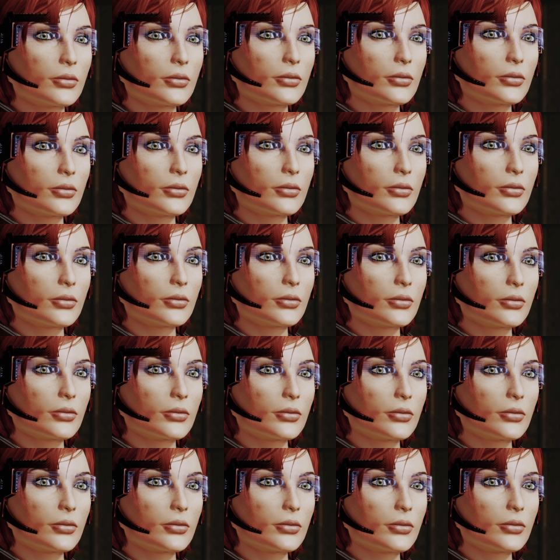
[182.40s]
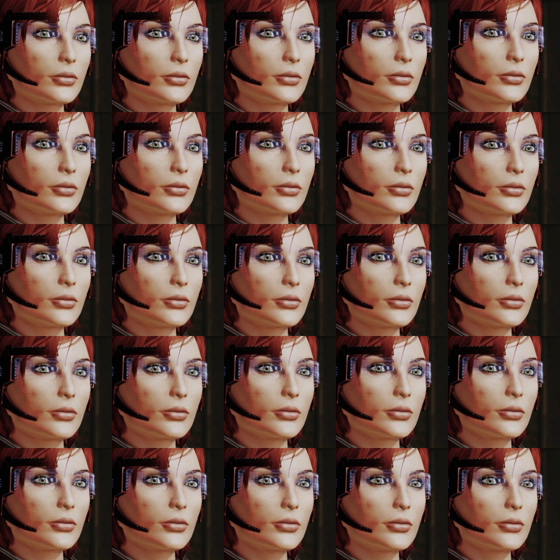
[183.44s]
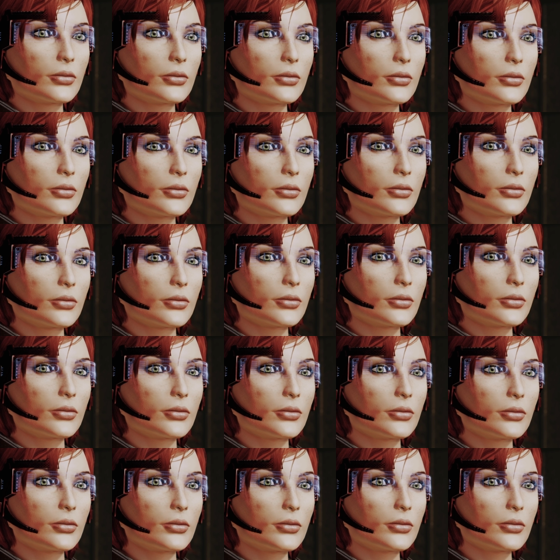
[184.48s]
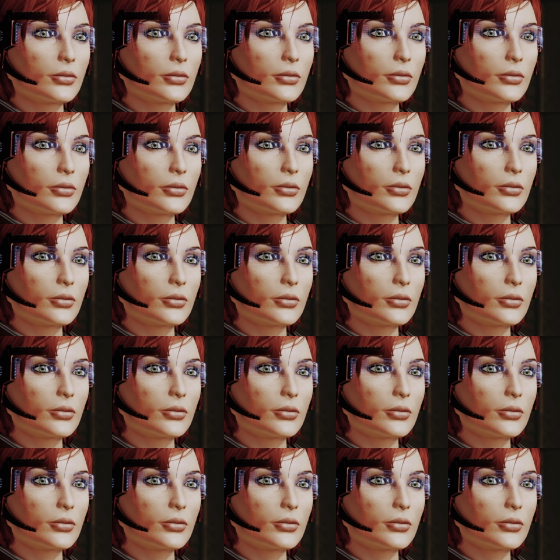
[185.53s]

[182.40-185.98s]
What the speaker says: Nobody speaks.